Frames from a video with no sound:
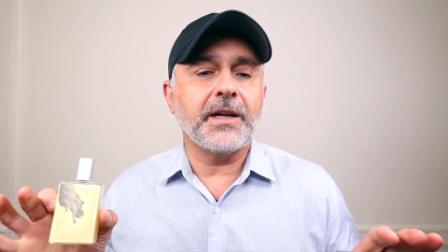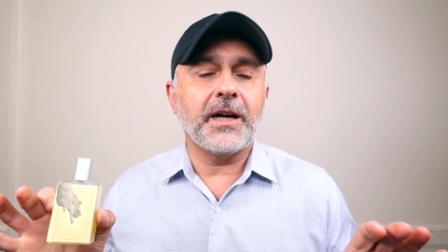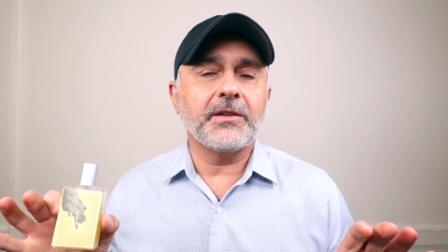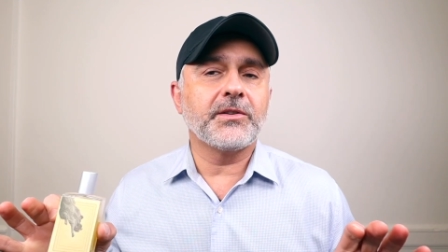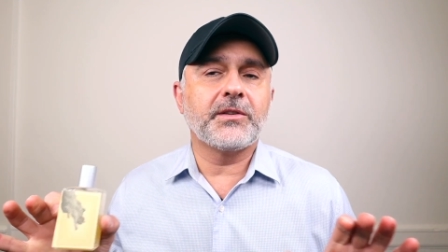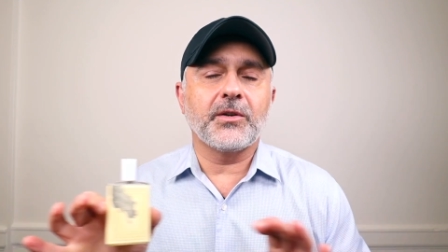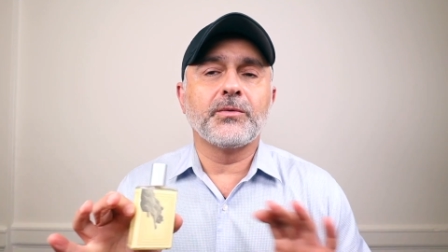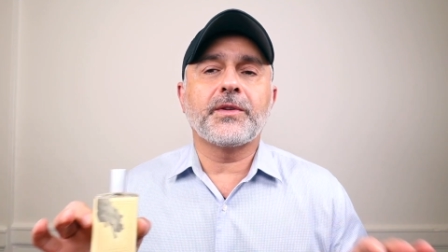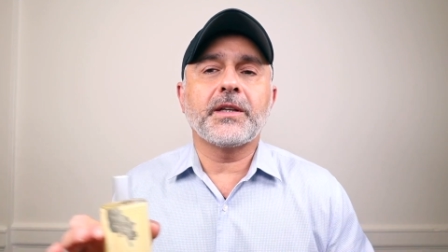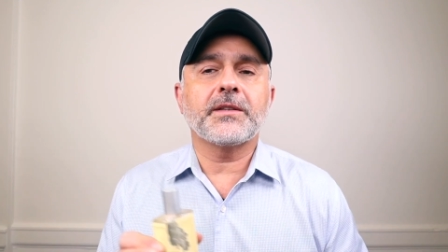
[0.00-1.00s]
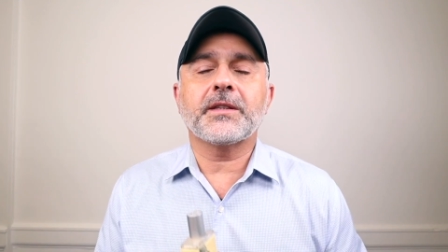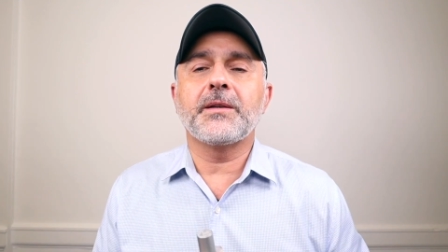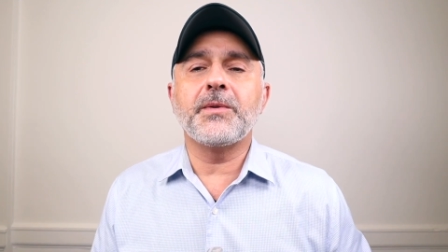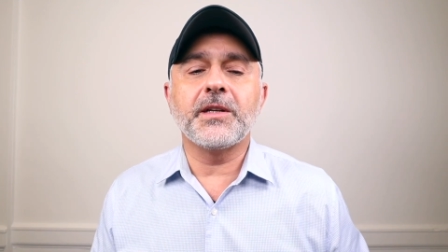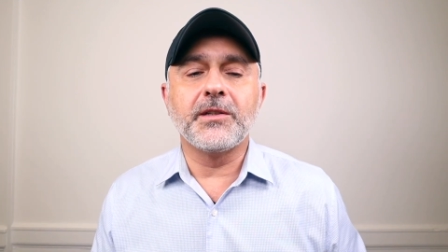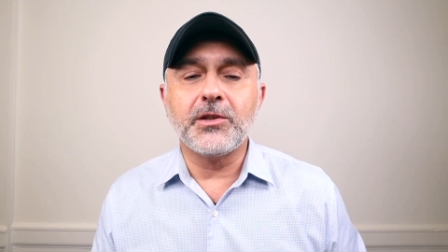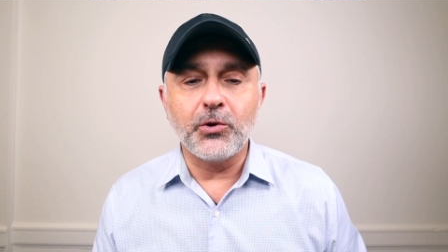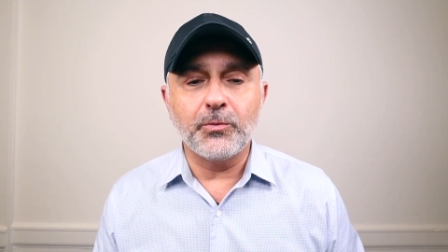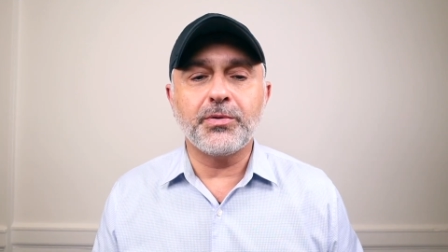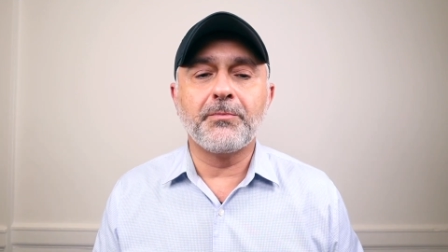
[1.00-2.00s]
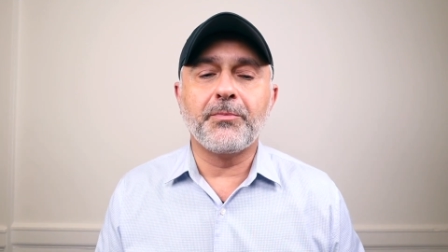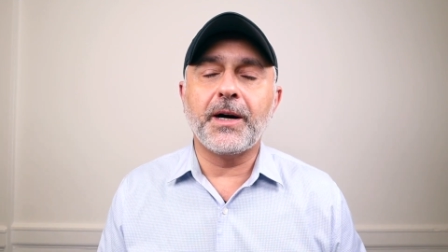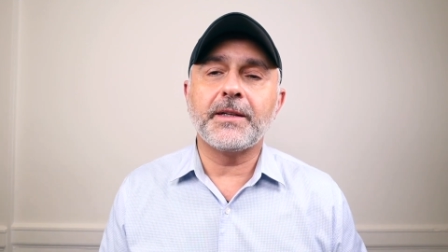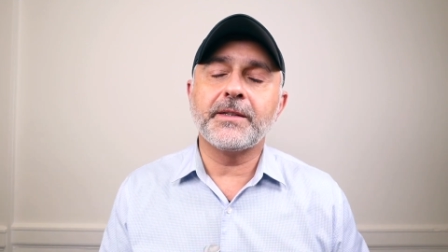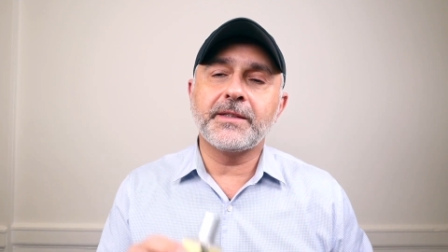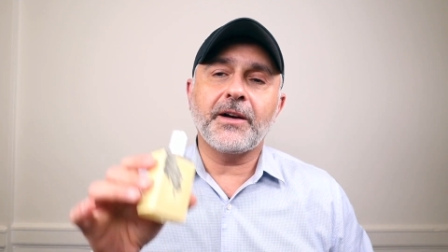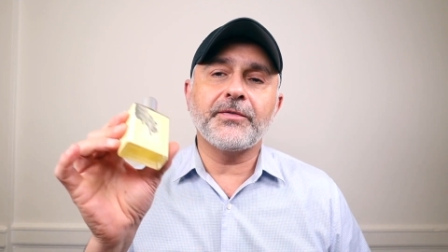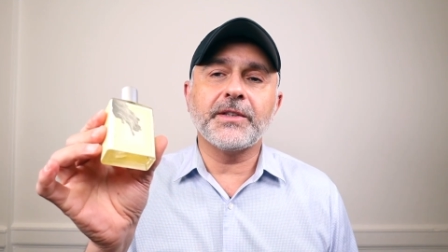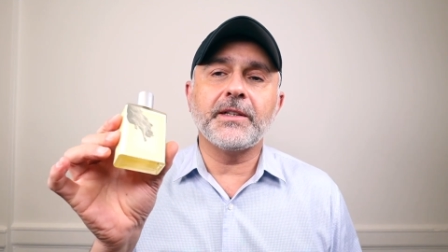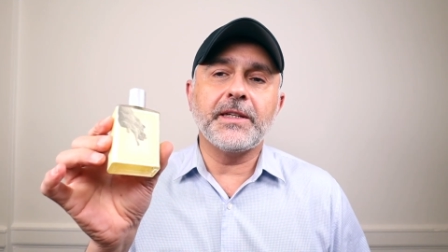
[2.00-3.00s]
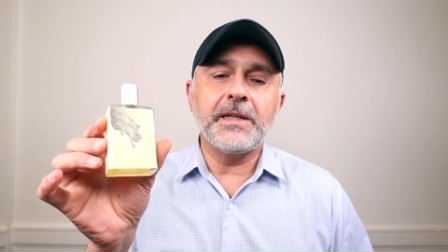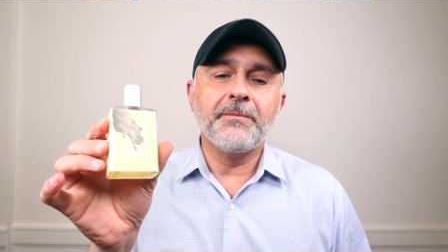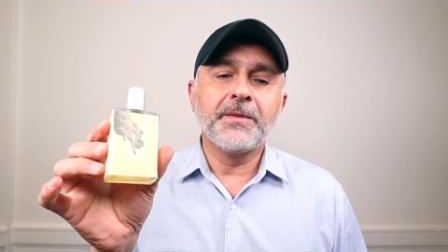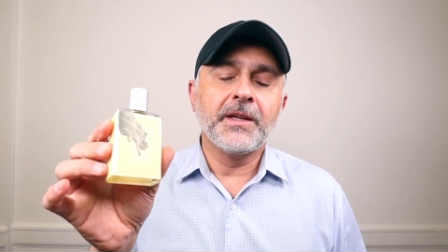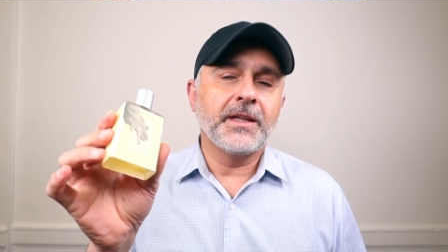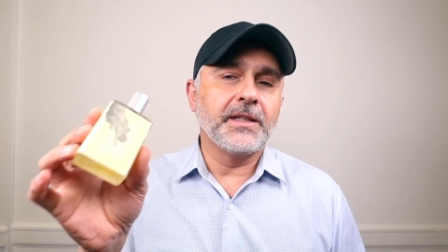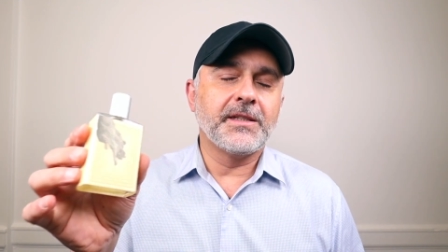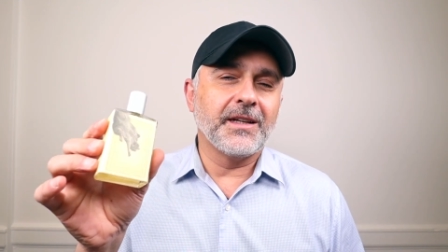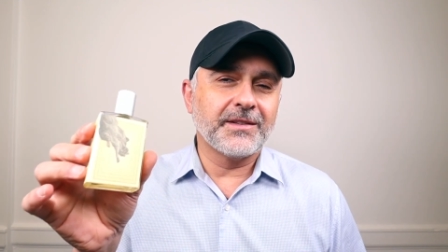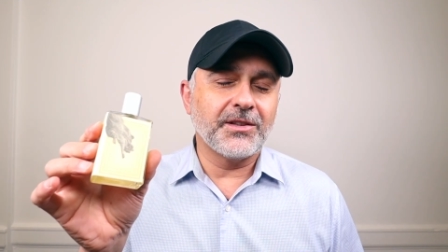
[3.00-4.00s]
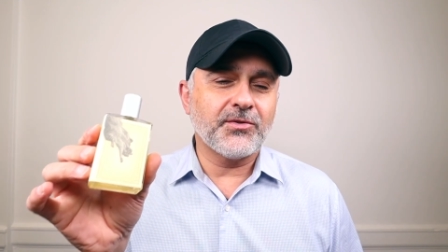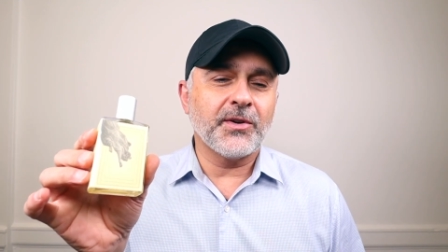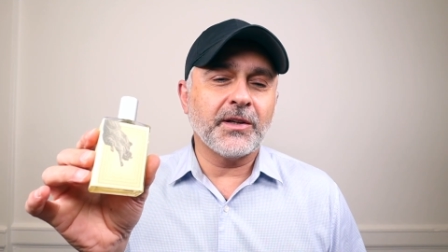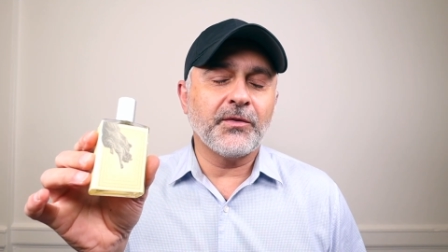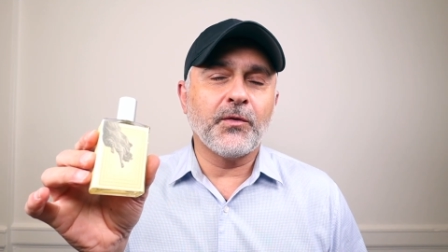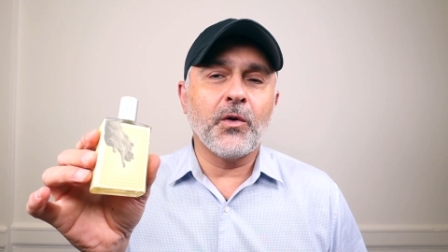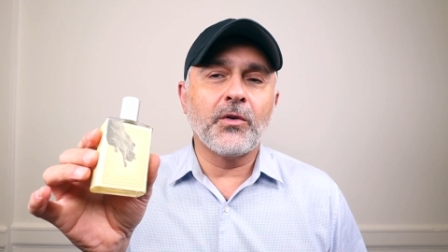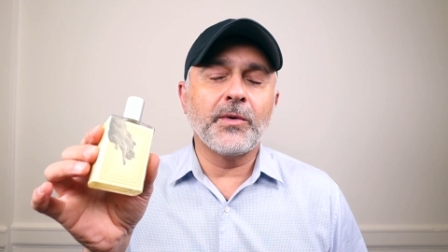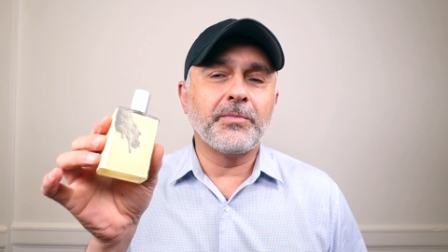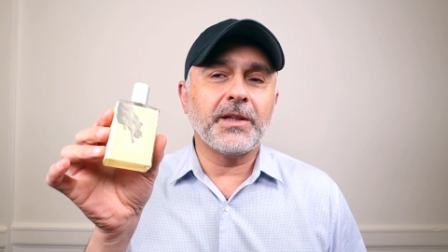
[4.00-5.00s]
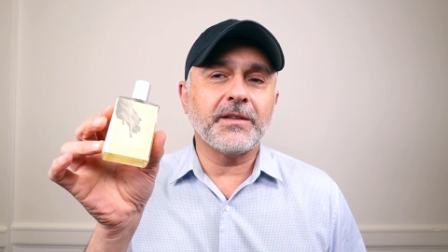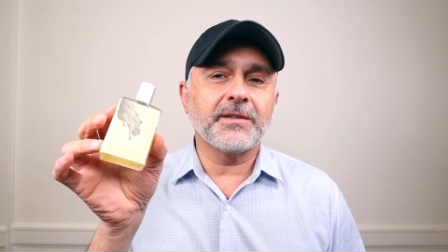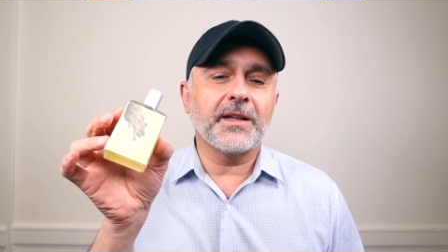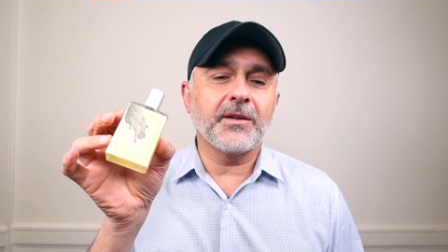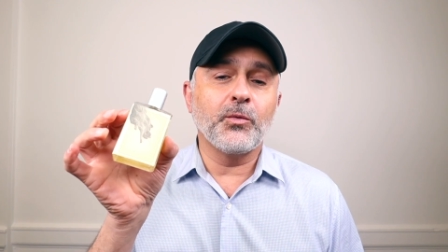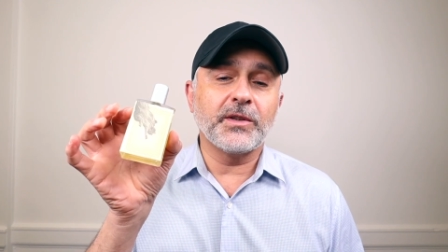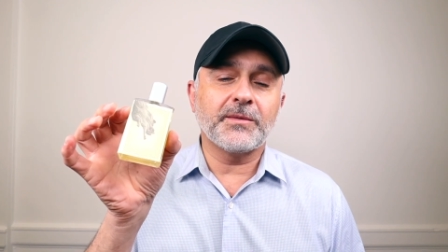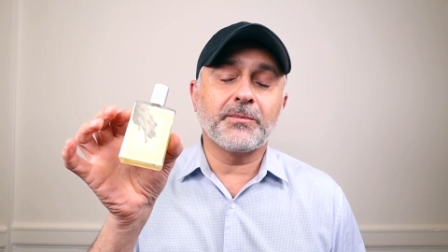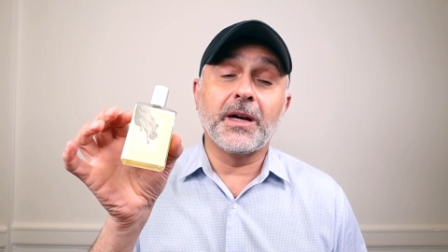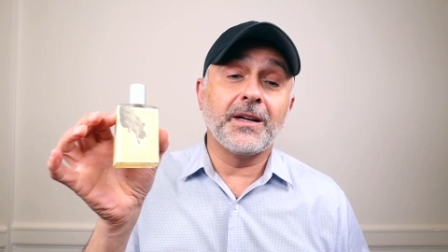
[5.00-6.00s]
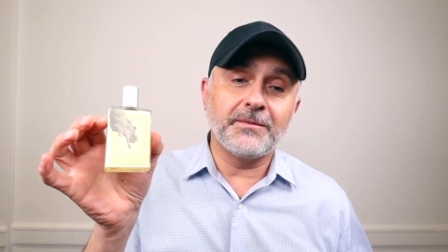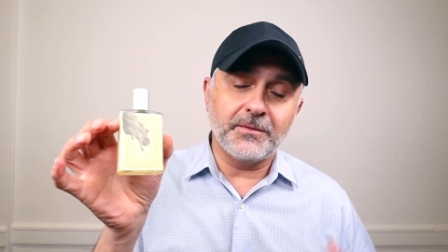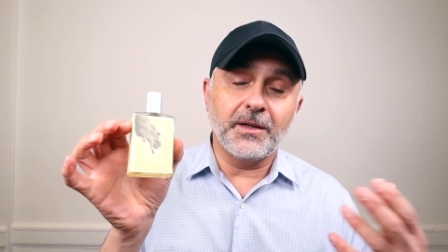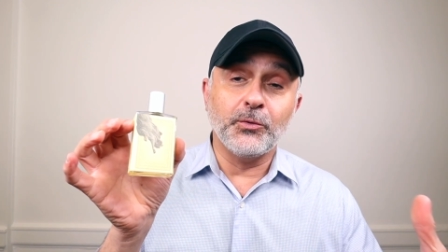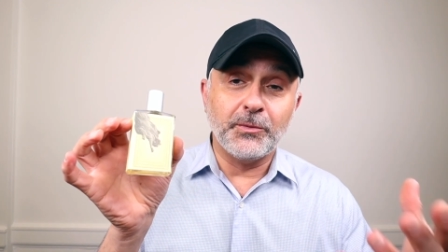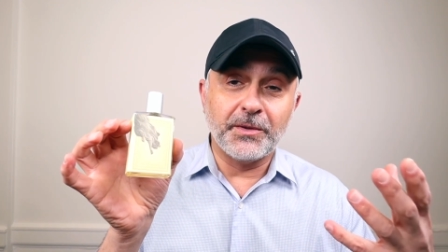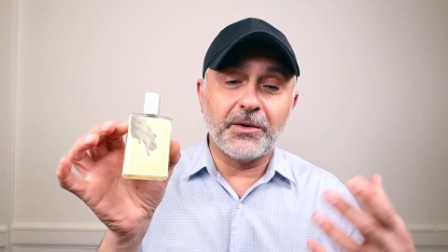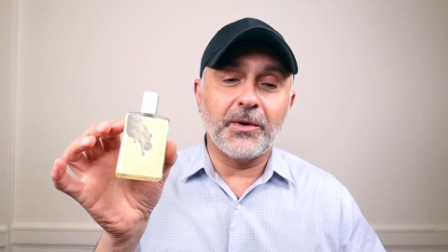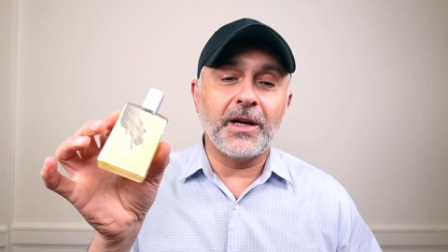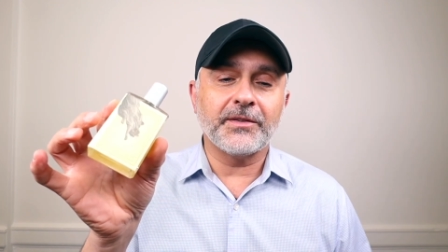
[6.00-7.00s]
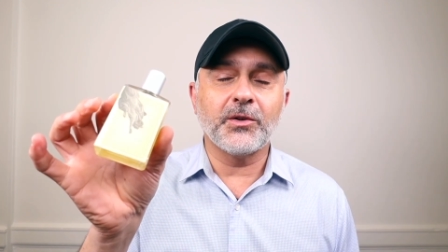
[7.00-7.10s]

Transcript: now, don't think it's going to be a dupe, but definitely it does the trick for replacing Whisp uh, oud mineral.